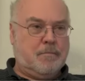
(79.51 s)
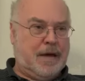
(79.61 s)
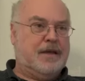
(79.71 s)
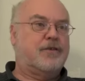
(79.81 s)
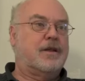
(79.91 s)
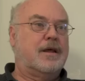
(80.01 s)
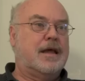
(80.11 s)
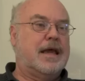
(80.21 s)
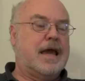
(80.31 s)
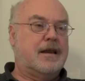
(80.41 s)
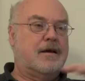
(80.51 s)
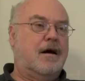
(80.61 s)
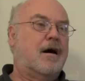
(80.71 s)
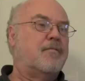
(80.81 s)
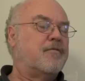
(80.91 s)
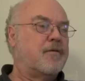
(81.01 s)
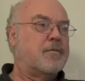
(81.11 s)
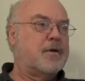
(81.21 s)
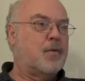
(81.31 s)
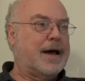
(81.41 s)
basically, he had come from
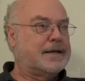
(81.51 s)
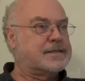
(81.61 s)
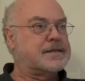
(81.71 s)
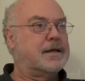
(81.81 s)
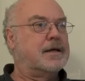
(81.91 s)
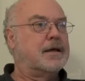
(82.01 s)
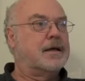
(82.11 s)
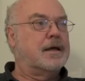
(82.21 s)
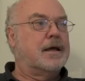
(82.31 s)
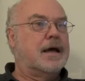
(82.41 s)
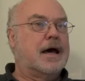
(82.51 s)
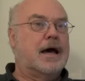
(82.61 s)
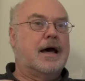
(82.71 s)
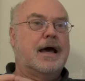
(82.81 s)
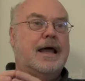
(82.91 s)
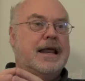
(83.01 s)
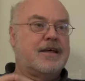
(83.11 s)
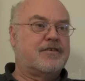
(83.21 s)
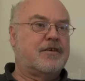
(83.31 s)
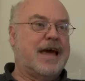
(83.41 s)
the Midwest, uh, and
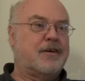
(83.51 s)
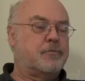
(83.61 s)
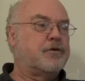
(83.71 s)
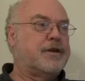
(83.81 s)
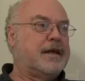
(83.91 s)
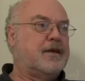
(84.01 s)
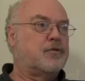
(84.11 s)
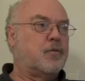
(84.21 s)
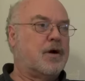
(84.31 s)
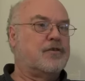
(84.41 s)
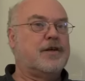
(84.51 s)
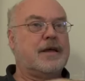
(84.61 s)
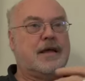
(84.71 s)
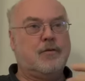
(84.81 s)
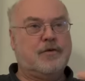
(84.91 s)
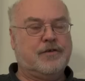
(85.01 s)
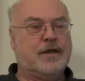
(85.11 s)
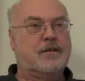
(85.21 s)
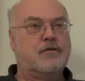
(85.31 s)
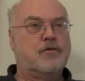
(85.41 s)
his expertise was he was
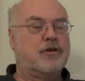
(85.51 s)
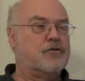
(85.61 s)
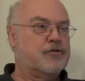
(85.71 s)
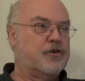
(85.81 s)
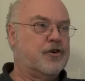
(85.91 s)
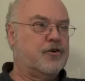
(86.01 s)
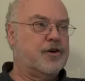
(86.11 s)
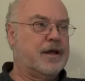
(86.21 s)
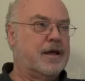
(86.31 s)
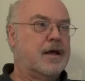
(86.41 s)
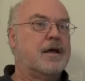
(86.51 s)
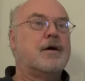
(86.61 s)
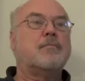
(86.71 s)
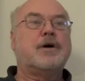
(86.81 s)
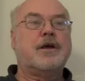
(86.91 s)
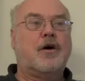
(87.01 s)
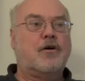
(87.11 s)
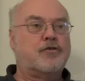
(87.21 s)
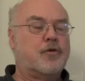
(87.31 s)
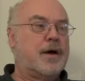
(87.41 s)
in nuclear security, but he
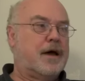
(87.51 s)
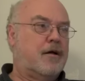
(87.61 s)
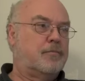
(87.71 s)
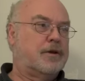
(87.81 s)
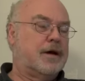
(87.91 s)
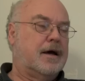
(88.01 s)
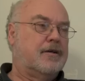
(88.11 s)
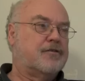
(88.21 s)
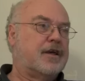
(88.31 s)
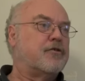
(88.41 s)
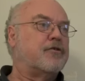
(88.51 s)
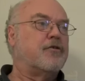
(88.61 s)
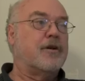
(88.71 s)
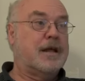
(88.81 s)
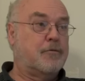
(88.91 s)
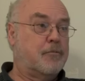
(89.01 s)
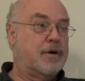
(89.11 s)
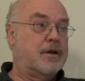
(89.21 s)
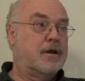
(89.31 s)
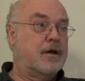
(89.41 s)
also helped uh, Senator
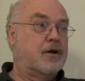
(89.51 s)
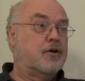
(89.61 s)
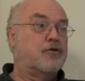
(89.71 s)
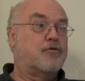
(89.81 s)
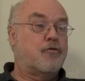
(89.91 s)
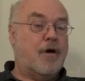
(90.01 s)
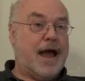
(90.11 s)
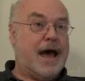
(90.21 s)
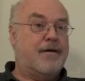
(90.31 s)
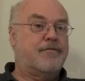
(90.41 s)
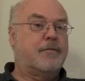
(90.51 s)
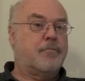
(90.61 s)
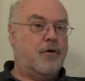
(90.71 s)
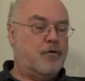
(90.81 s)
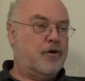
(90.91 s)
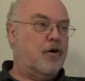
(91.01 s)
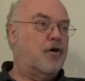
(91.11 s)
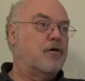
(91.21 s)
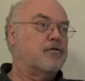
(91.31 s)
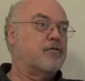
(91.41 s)
Lieberman draft the
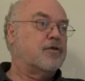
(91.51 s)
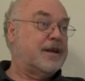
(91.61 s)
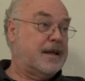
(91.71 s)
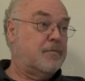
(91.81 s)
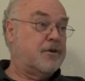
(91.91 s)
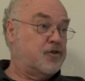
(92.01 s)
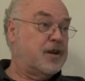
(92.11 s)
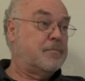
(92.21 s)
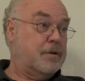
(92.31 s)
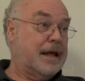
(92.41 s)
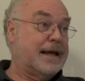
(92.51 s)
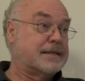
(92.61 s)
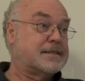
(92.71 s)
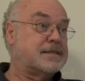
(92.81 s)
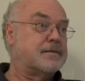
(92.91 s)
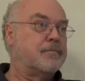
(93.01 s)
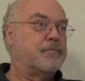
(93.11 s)
protocols for decommissioning plants.